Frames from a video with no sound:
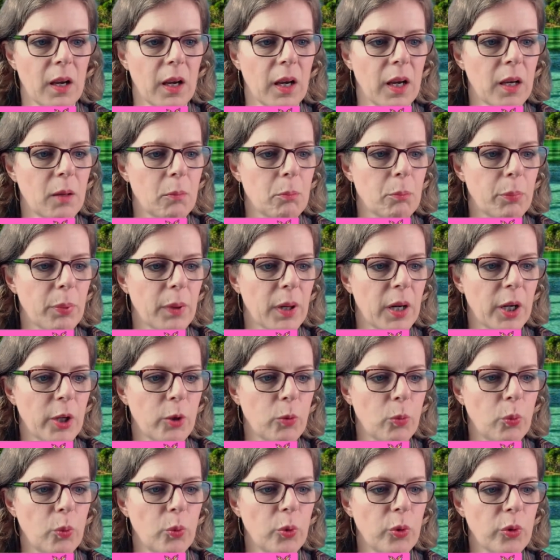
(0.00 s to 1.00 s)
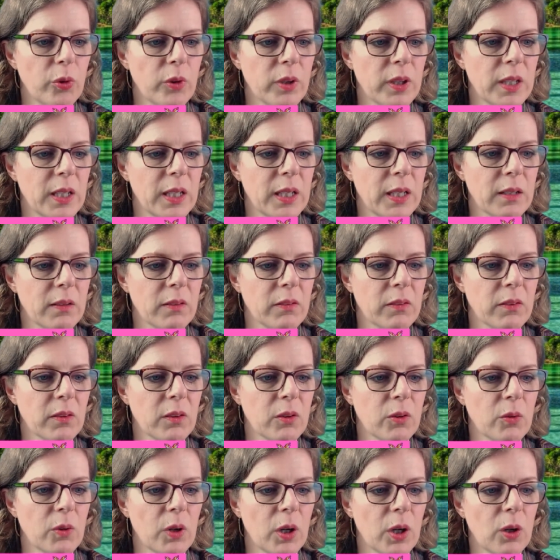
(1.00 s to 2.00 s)
but I would need
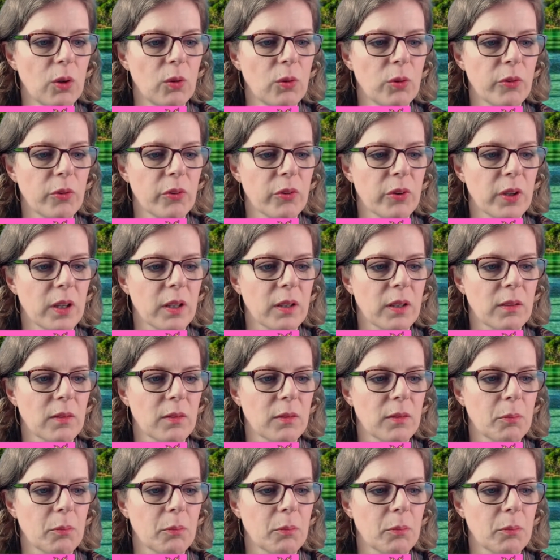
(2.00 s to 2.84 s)
to alter